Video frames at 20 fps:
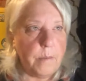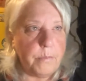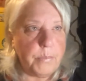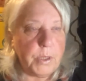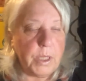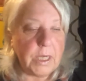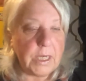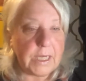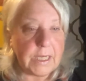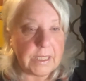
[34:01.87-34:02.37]

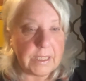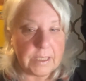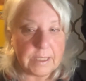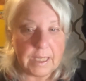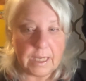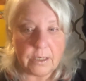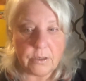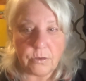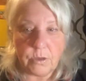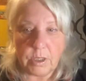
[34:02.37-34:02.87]
plug-in
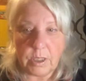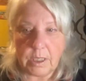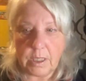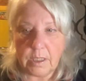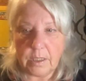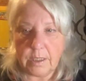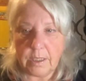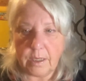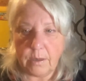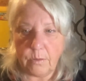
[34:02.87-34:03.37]
electric
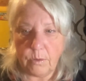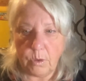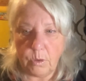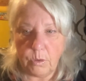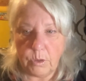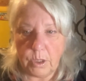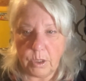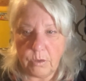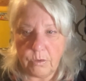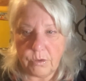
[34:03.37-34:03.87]
that I would
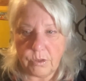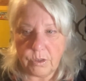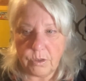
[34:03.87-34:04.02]
only use